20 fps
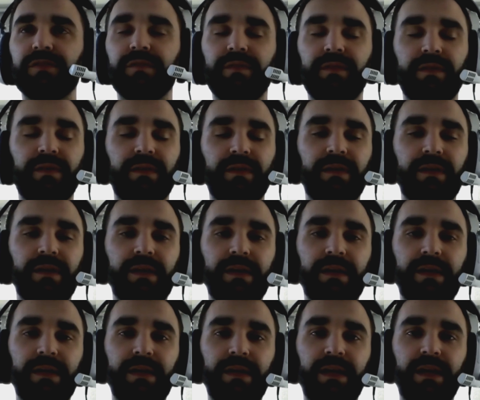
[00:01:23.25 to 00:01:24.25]
of
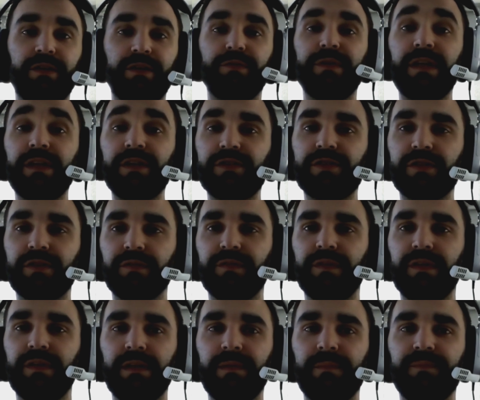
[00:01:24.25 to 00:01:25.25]
and creation of
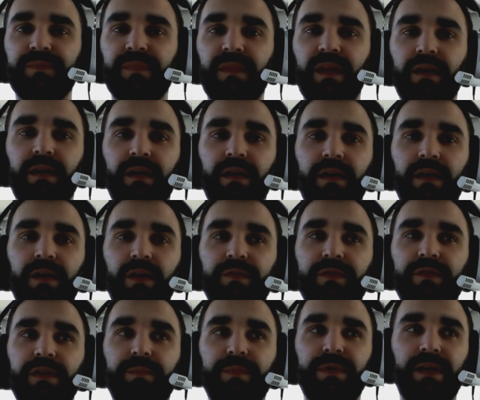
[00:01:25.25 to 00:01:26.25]
the
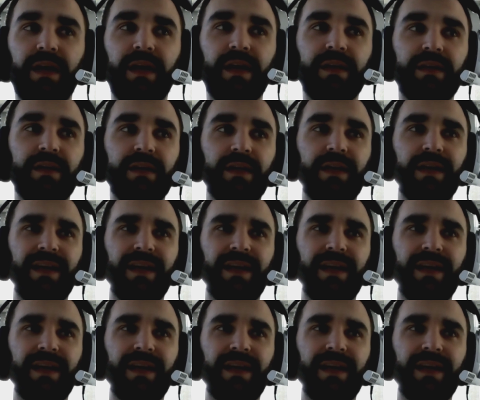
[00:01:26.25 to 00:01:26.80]
API.